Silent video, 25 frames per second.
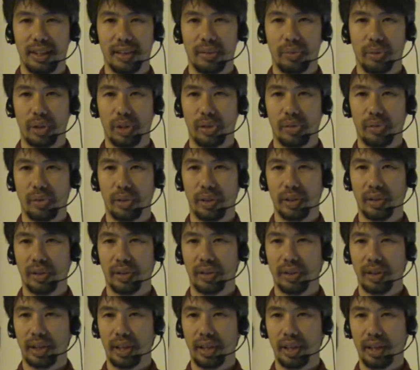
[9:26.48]
uh, which
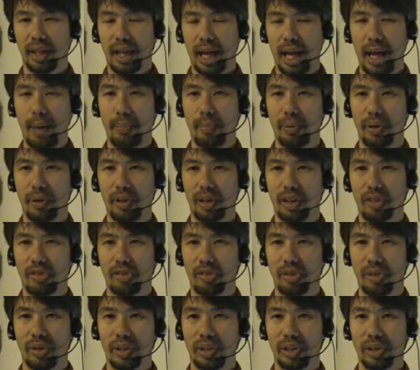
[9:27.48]
will uh, happen
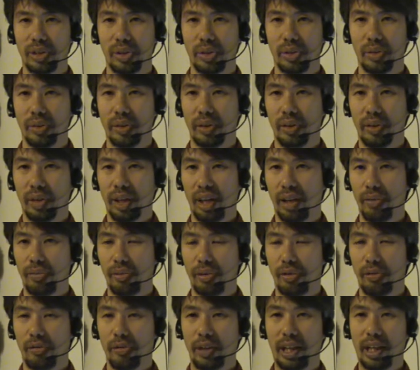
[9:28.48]
as soon as you
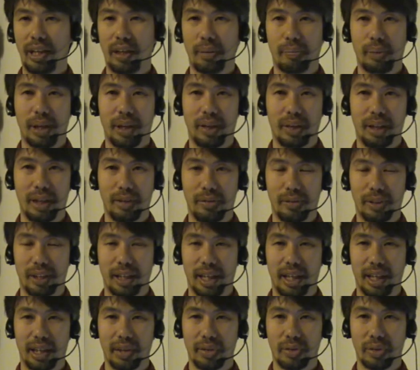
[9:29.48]
even think about
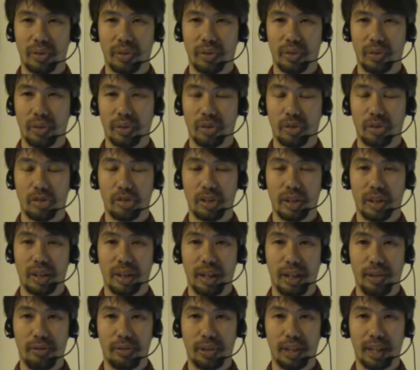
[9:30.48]
leaving the egregore or
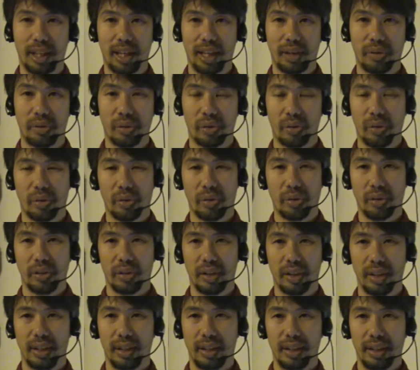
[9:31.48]
start leaving the egregore.
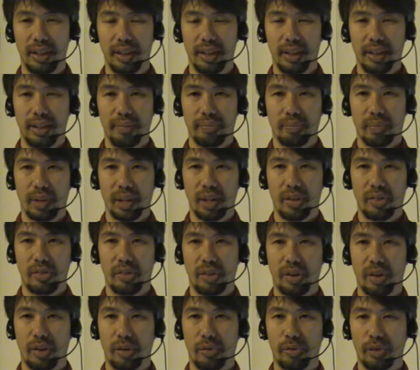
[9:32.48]

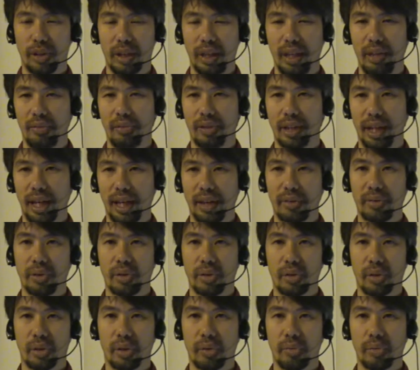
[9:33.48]
So often leaving the
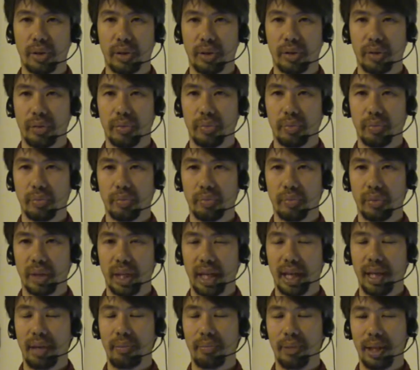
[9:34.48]
egregore will
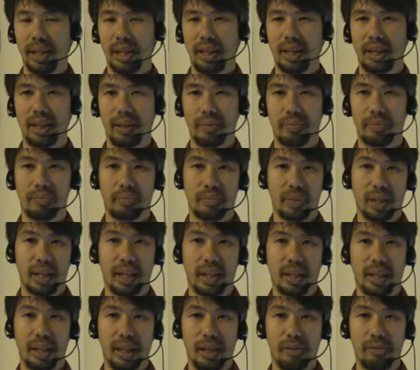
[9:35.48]
can mean
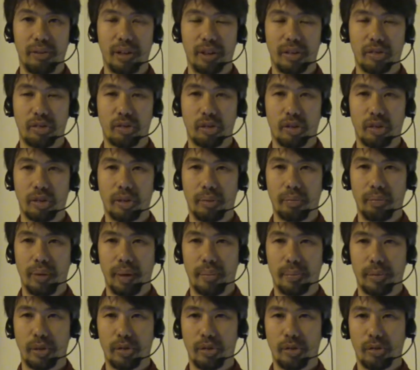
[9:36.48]
yeah, leaving certain
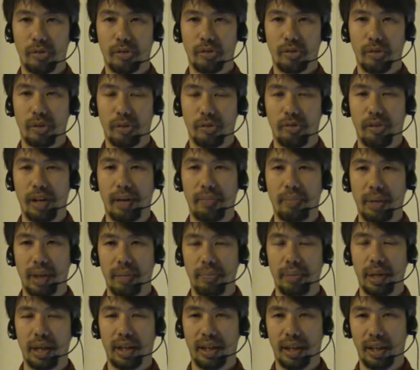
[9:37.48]
members of your
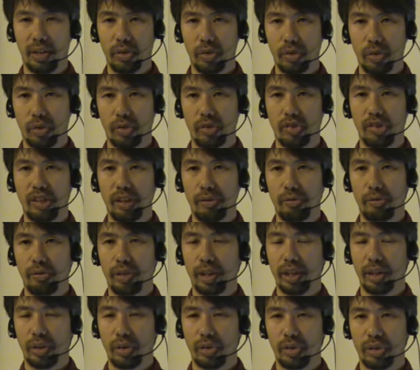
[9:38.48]
family behind or
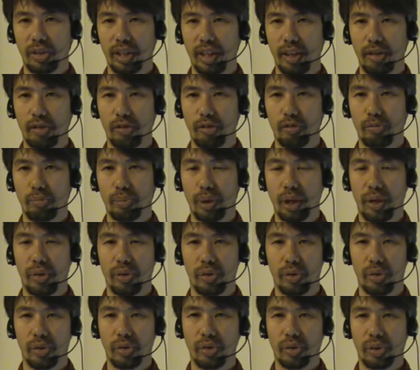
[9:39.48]
severing your ties of
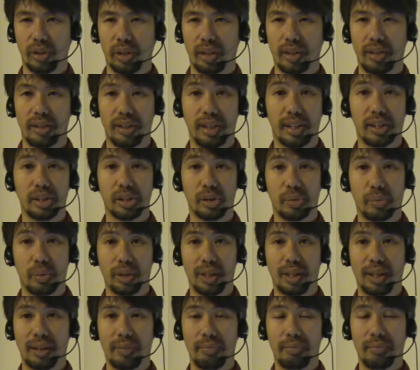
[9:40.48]
brotherhood or in connection
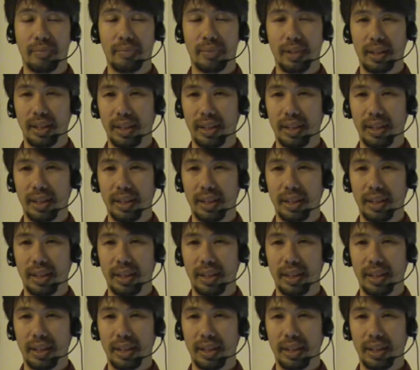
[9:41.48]
with them.